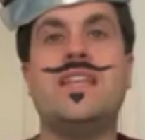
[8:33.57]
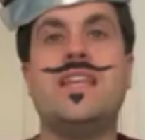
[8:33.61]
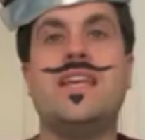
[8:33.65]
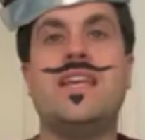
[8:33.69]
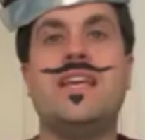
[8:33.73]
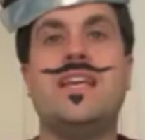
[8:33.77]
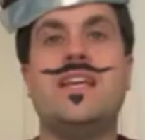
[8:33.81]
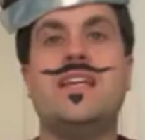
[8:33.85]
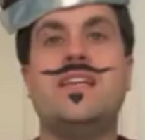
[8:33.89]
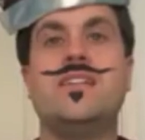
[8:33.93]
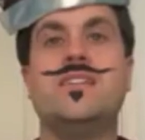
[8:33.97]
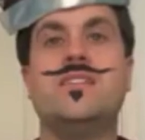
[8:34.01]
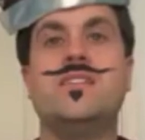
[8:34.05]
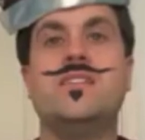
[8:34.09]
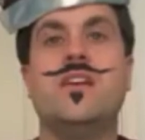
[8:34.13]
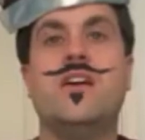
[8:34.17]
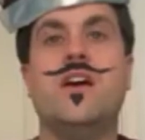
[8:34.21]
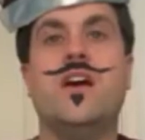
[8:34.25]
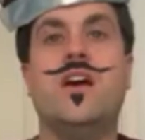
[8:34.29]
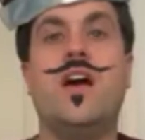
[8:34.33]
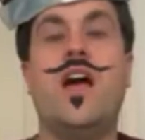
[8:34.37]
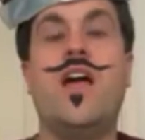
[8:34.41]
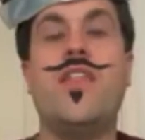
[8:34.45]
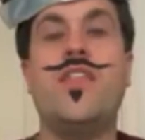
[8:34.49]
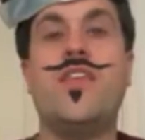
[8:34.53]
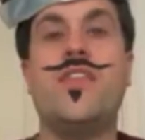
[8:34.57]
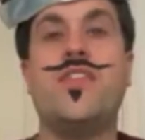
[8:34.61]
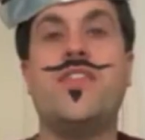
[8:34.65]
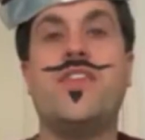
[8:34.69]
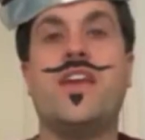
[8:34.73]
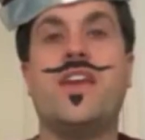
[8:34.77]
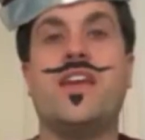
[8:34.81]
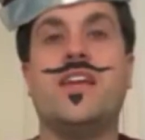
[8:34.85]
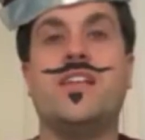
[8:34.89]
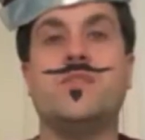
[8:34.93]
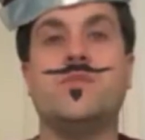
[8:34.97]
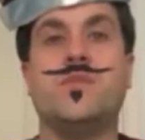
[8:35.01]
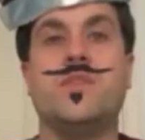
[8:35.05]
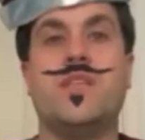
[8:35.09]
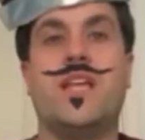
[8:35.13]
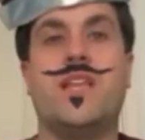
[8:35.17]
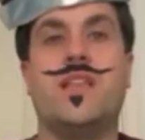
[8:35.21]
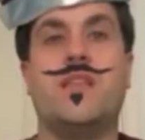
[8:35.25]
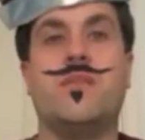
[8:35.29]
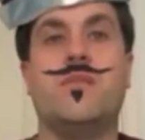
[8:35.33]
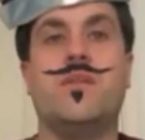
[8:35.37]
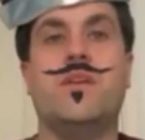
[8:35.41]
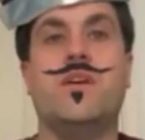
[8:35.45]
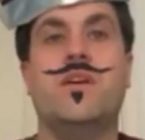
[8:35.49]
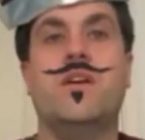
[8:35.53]
things, other things with
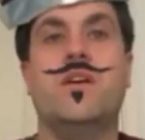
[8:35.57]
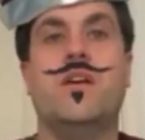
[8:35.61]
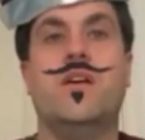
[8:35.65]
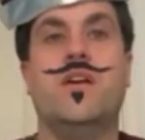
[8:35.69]
other...